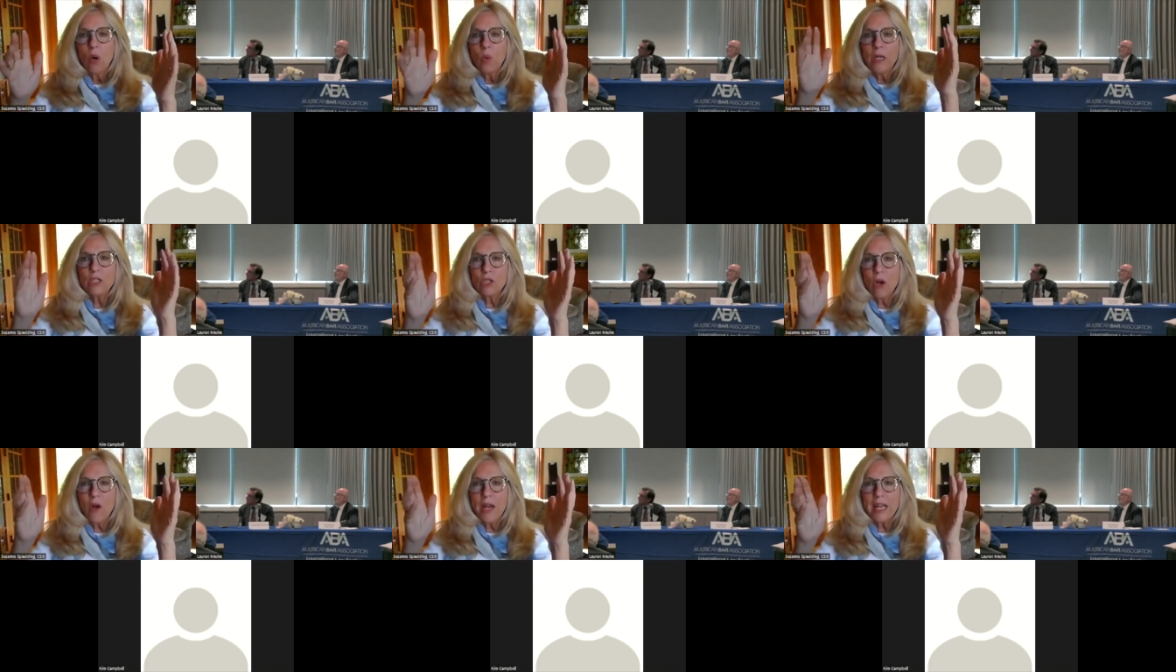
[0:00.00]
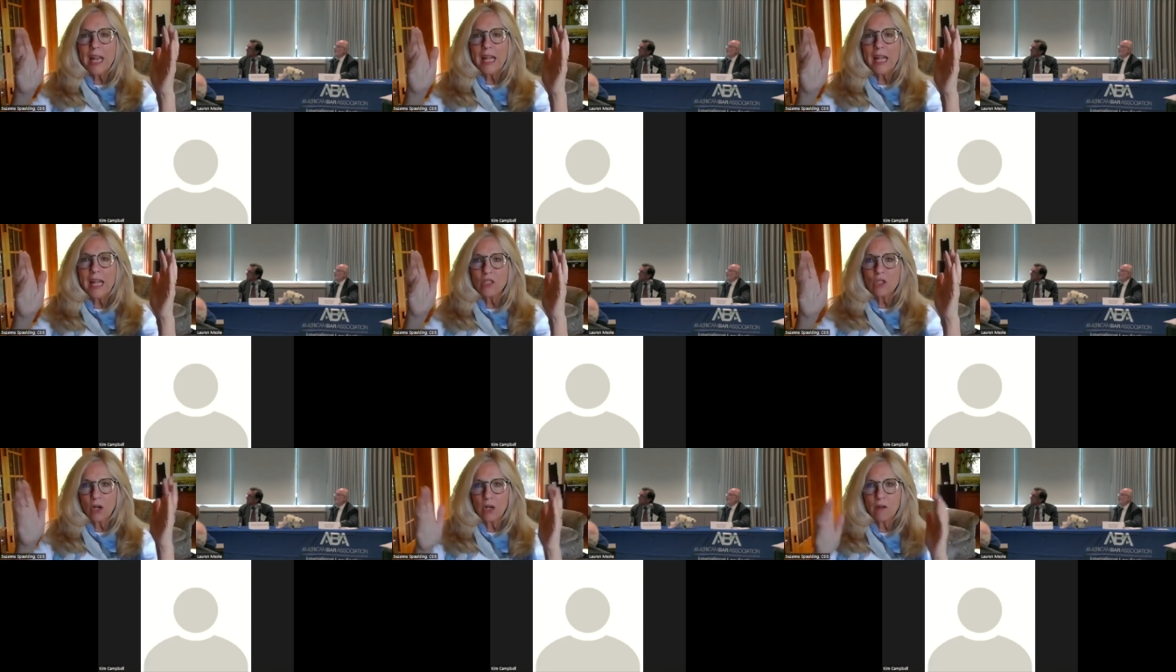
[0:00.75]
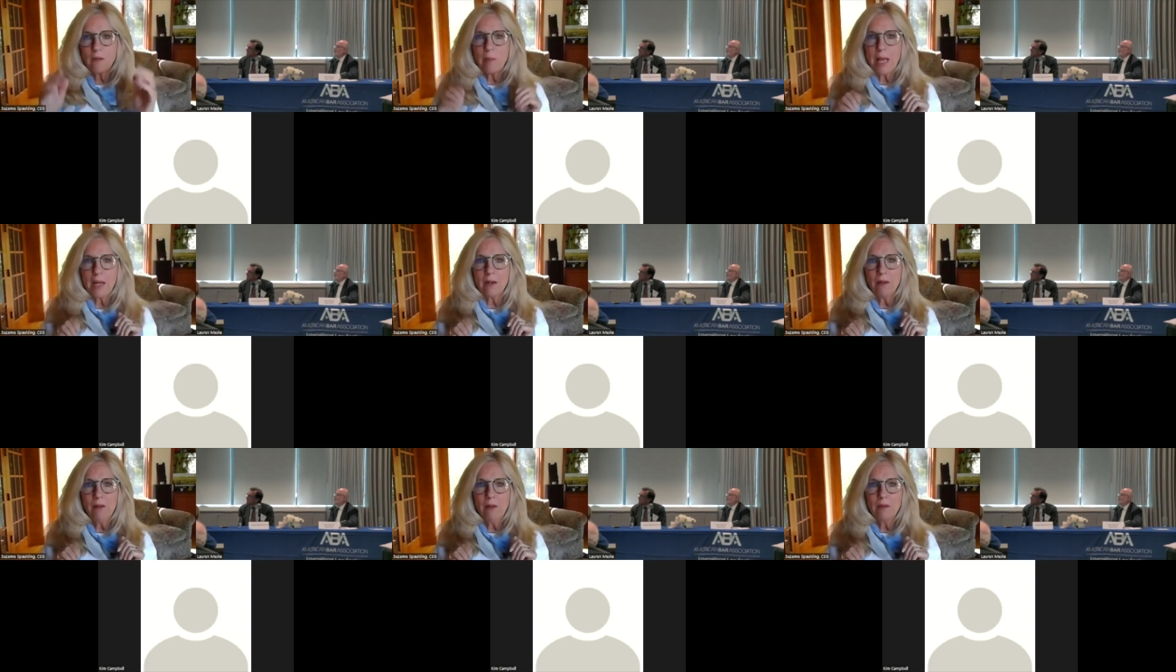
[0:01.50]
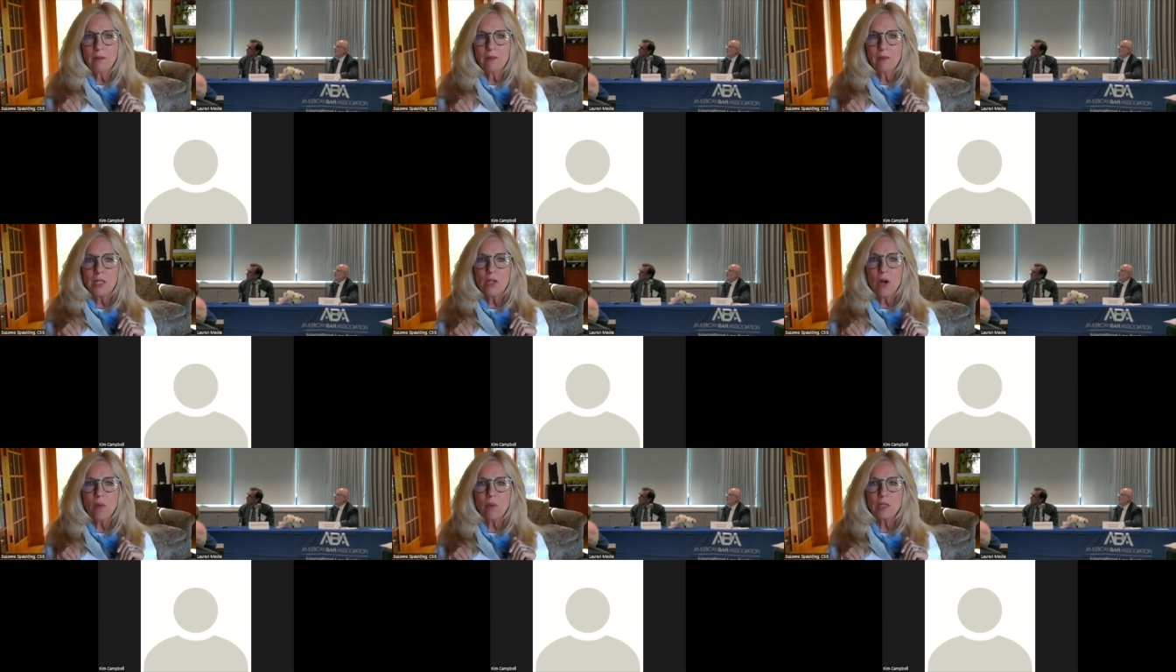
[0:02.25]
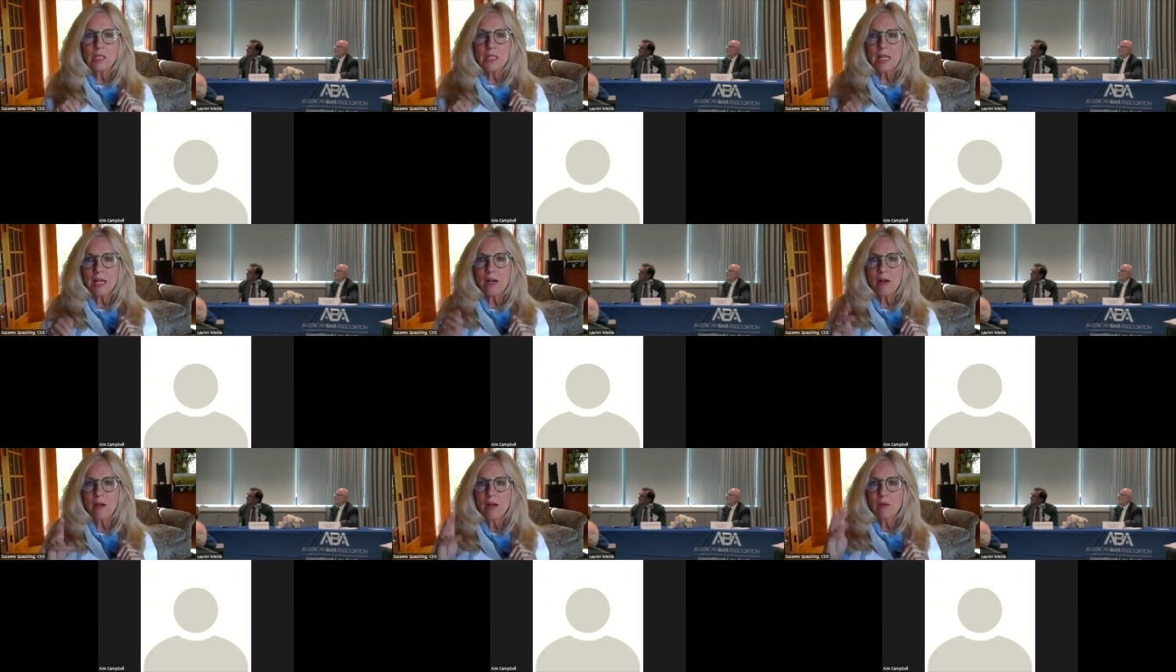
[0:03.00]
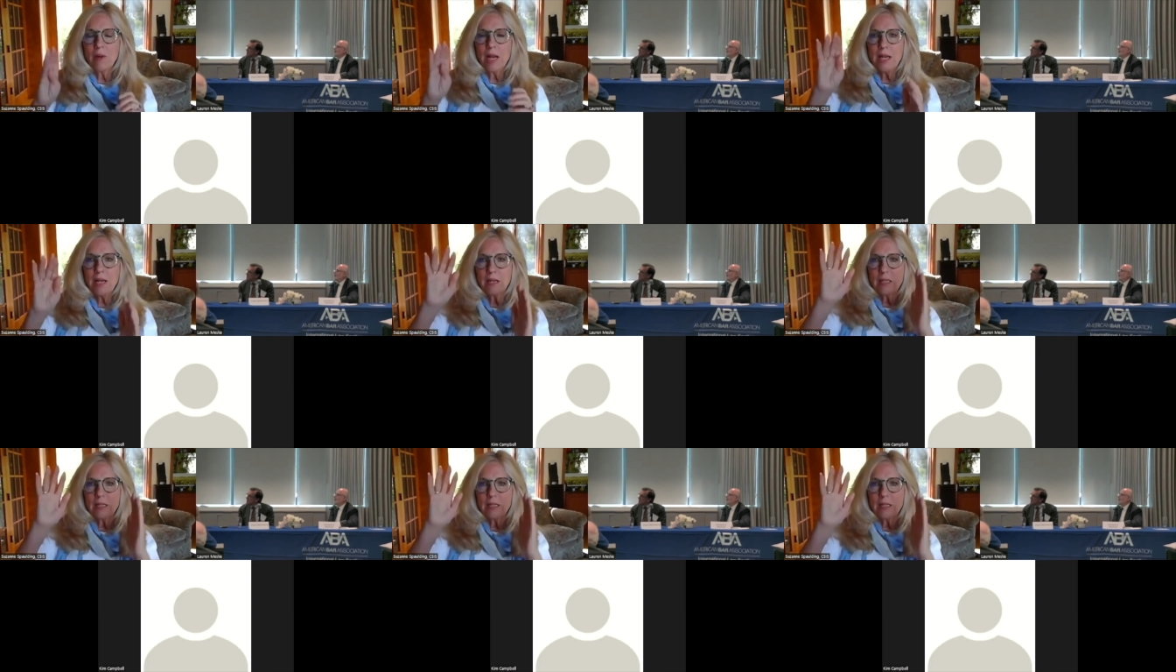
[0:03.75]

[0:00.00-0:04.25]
We saw it at the start of the battle. We know it was there, right?